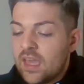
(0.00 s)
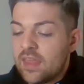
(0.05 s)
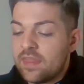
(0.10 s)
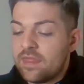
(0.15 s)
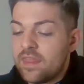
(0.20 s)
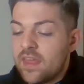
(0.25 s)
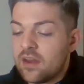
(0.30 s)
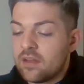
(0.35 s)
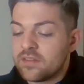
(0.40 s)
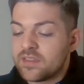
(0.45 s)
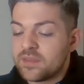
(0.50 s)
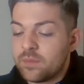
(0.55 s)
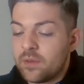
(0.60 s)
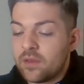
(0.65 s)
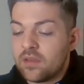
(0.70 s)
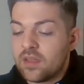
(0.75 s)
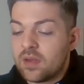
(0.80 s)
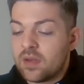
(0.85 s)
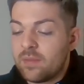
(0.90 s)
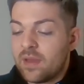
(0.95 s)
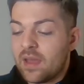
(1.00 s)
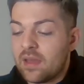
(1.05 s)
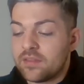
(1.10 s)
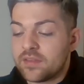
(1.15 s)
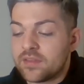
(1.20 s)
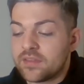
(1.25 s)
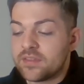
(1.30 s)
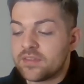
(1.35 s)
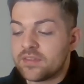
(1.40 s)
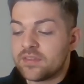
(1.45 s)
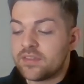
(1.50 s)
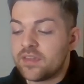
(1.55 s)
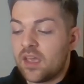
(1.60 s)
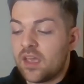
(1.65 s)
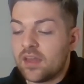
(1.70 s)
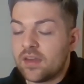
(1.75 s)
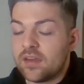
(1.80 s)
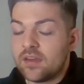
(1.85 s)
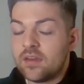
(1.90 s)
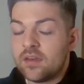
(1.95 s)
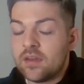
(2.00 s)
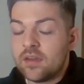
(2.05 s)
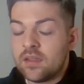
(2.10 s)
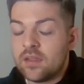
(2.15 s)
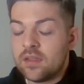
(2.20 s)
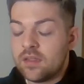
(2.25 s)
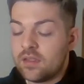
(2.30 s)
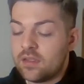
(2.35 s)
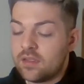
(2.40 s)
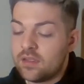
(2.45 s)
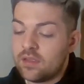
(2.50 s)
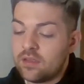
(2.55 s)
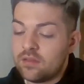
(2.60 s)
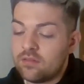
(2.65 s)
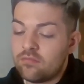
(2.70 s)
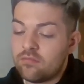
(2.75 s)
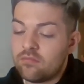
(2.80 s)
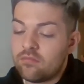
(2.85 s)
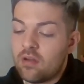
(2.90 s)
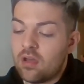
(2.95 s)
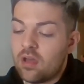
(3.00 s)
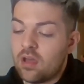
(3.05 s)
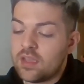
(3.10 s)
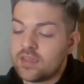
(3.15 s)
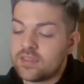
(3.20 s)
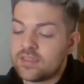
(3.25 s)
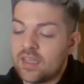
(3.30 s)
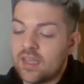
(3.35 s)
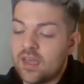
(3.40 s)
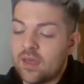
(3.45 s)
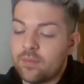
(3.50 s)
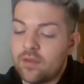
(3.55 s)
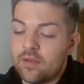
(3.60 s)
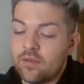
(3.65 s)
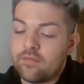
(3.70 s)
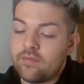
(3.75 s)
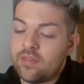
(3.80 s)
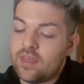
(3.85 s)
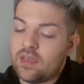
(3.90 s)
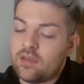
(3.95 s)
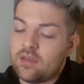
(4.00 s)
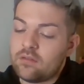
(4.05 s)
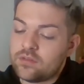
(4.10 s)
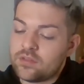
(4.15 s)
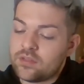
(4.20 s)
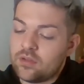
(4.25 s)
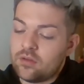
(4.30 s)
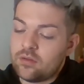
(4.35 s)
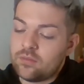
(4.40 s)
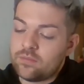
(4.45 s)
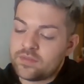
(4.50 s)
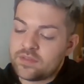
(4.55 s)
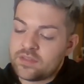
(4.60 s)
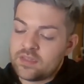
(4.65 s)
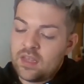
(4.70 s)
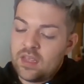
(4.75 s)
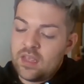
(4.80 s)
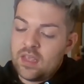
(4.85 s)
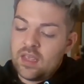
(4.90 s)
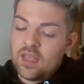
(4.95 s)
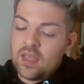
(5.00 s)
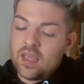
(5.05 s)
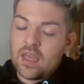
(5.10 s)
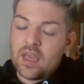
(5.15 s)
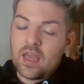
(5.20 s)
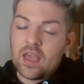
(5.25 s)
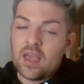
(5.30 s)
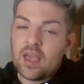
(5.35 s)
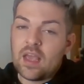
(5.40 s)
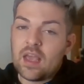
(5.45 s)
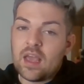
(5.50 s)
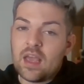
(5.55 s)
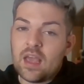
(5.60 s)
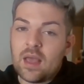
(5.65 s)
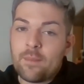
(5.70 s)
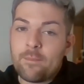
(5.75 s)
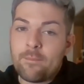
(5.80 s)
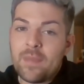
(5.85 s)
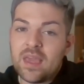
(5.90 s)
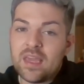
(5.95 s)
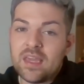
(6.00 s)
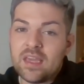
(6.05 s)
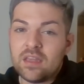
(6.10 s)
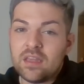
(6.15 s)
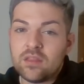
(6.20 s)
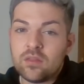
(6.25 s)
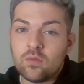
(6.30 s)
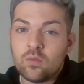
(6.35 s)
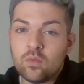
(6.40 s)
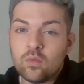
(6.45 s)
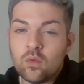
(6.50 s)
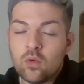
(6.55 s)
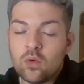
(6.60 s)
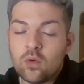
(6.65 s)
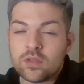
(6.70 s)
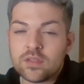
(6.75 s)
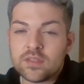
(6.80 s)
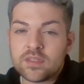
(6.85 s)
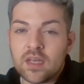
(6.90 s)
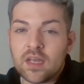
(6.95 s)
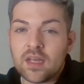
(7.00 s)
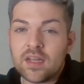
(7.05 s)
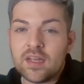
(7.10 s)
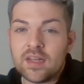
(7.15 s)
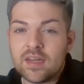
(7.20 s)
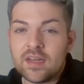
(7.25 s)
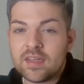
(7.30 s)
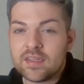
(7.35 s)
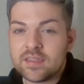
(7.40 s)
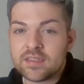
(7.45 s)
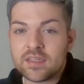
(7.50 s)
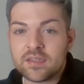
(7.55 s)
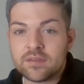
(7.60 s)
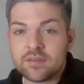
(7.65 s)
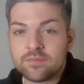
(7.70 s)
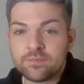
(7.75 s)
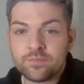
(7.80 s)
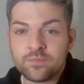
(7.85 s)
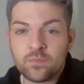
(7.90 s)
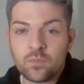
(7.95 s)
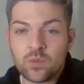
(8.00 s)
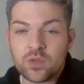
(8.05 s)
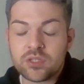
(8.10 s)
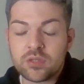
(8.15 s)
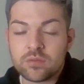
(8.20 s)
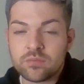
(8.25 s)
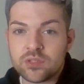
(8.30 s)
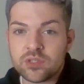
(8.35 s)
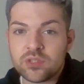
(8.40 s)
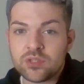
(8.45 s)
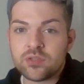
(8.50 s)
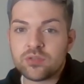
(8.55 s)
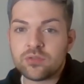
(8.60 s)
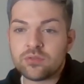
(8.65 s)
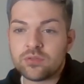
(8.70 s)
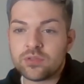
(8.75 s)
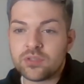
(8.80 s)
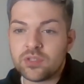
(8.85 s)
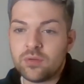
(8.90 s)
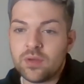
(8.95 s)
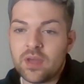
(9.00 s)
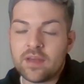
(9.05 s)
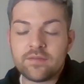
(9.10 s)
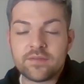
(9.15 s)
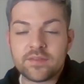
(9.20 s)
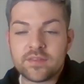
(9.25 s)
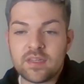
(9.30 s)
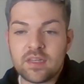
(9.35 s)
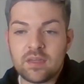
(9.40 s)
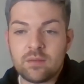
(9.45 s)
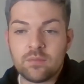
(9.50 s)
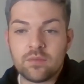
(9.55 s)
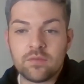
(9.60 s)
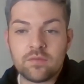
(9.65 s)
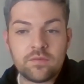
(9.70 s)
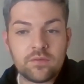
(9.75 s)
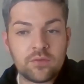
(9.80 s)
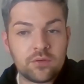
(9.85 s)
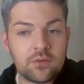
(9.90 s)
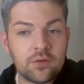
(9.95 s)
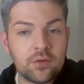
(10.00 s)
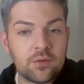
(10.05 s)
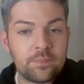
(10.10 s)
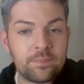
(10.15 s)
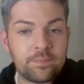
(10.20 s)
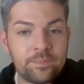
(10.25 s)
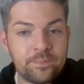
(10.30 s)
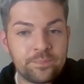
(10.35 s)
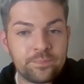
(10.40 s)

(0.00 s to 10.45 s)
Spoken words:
And then I've spoken about the sun rising up over the hilltops and making the water glisten, which I'm sure you have seen before.